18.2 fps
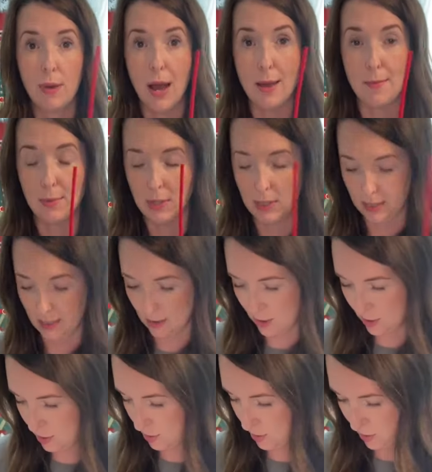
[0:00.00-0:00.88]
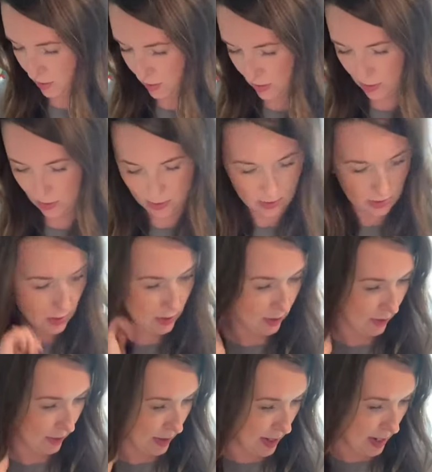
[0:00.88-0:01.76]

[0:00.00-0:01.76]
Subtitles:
pipe cleaners, all